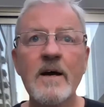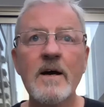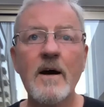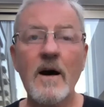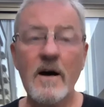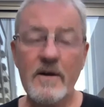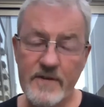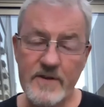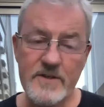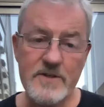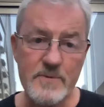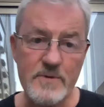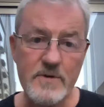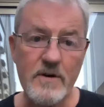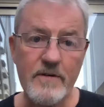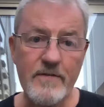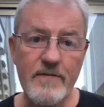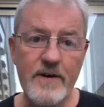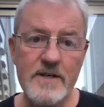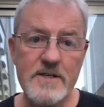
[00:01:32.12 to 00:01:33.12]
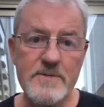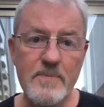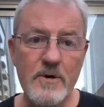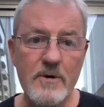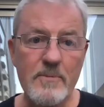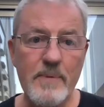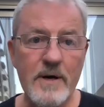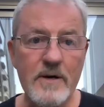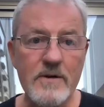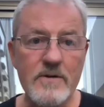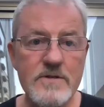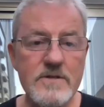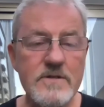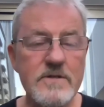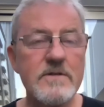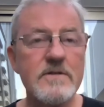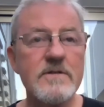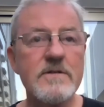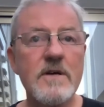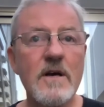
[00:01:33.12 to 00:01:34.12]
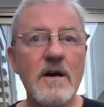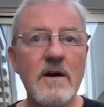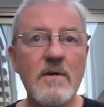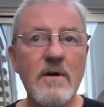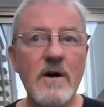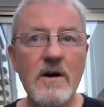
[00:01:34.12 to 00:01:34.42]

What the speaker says: This was on a Facebook post. So I